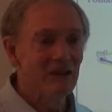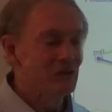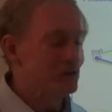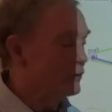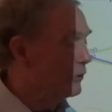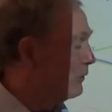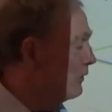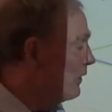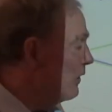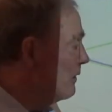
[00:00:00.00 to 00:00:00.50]

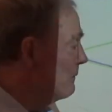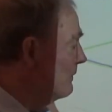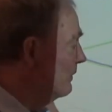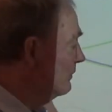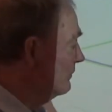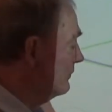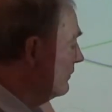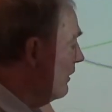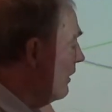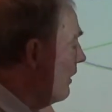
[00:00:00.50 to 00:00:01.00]
So
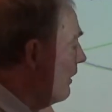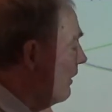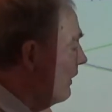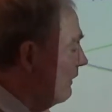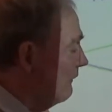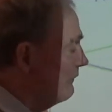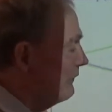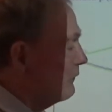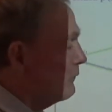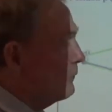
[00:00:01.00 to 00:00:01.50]
almost
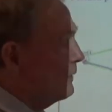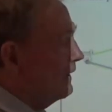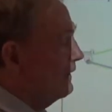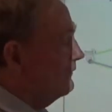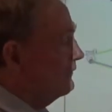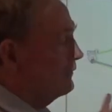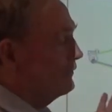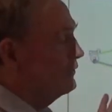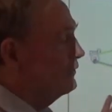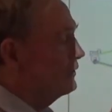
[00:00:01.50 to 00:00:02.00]
all of the
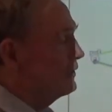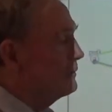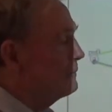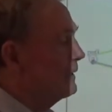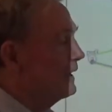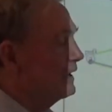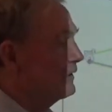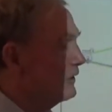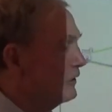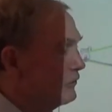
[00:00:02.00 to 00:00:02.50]
waves that you
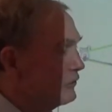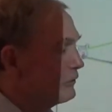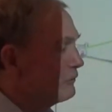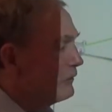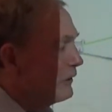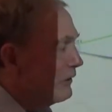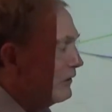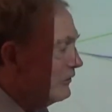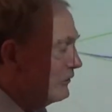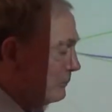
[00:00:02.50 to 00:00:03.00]
can make, these are
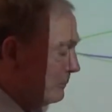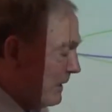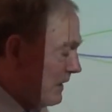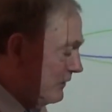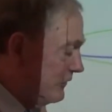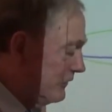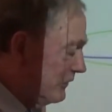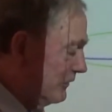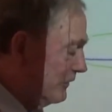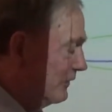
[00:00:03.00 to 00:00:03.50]
very
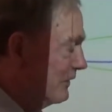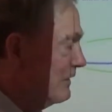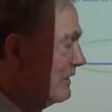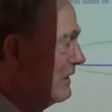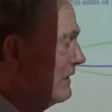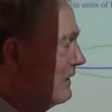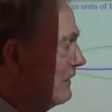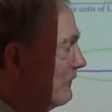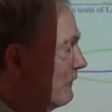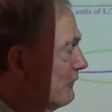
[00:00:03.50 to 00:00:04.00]
special.
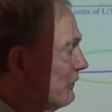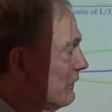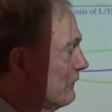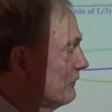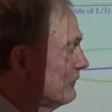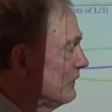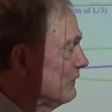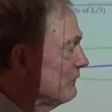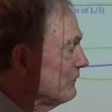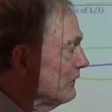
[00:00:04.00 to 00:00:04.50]

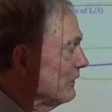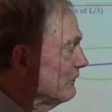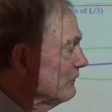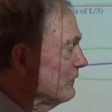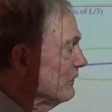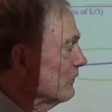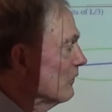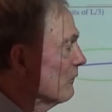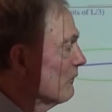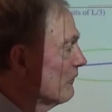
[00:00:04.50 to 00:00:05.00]

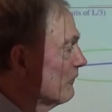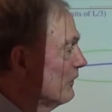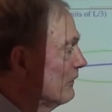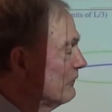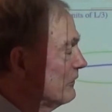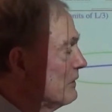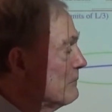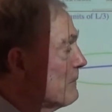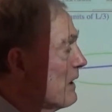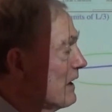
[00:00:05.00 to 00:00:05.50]
50-50 or
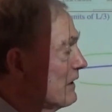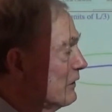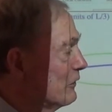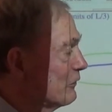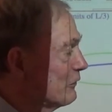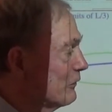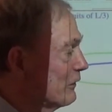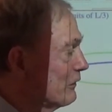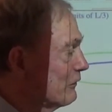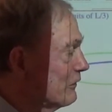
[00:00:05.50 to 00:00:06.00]
50
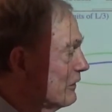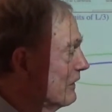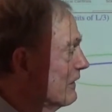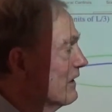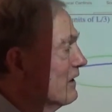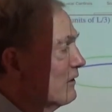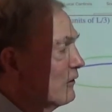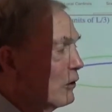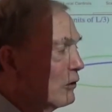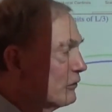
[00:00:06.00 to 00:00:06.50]
minus 50.
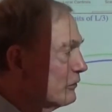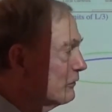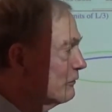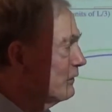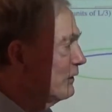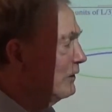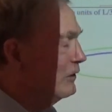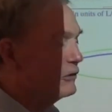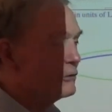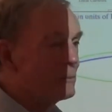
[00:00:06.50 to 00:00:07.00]
Those are
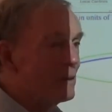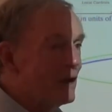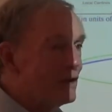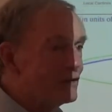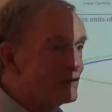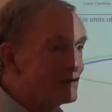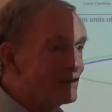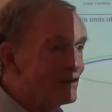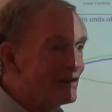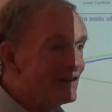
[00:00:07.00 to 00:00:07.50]
very
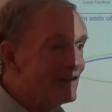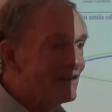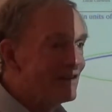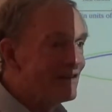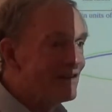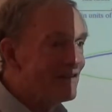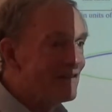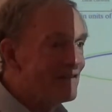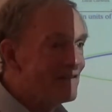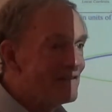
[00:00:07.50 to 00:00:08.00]
special.
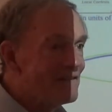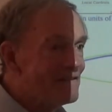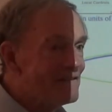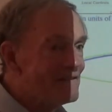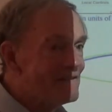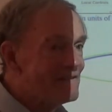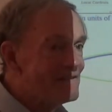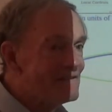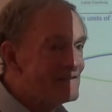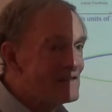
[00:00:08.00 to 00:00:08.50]

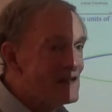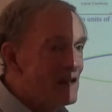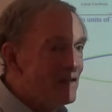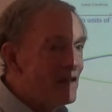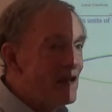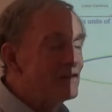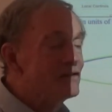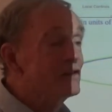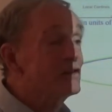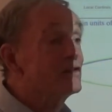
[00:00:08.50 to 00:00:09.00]

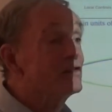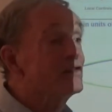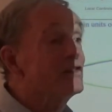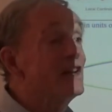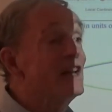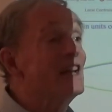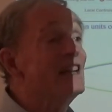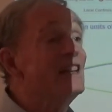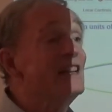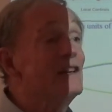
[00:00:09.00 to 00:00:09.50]
That's a
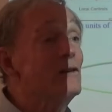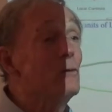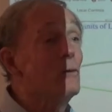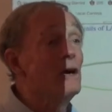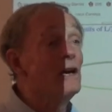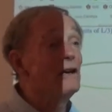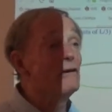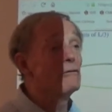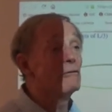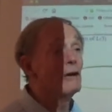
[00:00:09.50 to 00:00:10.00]
standing
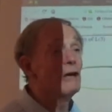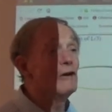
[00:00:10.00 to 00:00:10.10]
wave